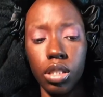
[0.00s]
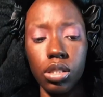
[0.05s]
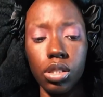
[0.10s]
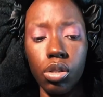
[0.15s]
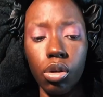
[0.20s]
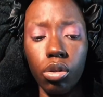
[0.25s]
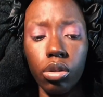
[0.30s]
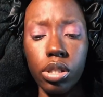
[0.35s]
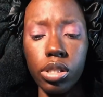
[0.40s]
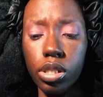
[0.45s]

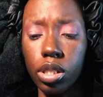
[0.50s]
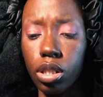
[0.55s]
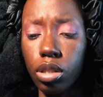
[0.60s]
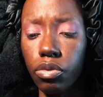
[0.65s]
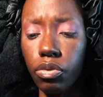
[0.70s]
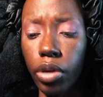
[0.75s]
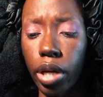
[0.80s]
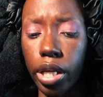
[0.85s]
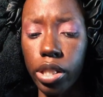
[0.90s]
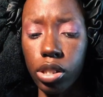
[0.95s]
Totally took
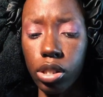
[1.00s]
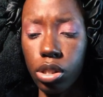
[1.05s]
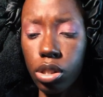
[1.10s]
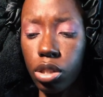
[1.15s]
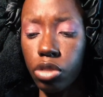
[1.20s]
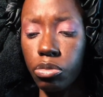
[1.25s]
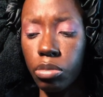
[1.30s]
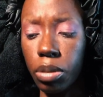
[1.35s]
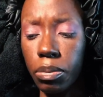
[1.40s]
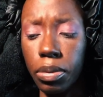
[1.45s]

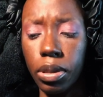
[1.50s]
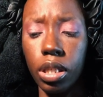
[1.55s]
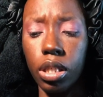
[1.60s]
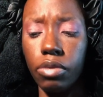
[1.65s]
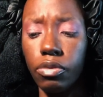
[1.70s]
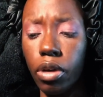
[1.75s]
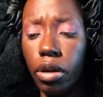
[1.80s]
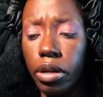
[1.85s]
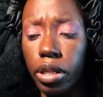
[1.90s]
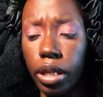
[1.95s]
advantage of me
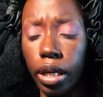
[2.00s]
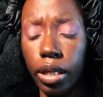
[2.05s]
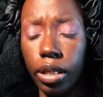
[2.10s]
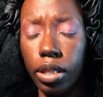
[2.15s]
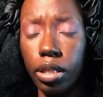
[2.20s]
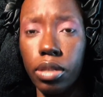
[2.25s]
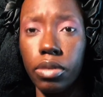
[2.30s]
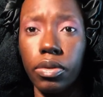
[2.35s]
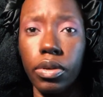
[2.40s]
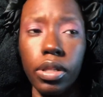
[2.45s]
being very
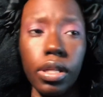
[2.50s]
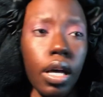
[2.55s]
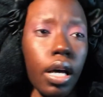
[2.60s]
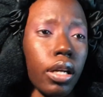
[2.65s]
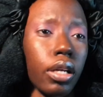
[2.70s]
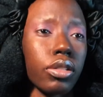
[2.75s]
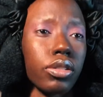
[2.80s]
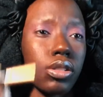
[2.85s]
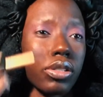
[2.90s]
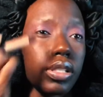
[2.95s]
naive and
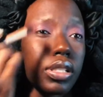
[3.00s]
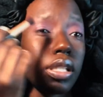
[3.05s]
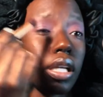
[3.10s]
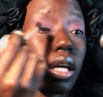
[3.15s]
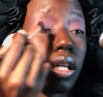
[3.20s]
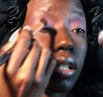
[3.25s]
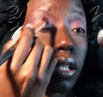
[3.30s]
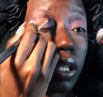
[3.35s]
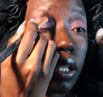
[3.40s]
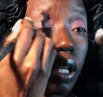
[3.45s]
not
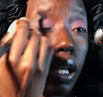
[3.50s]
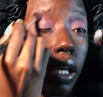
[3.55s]
understanding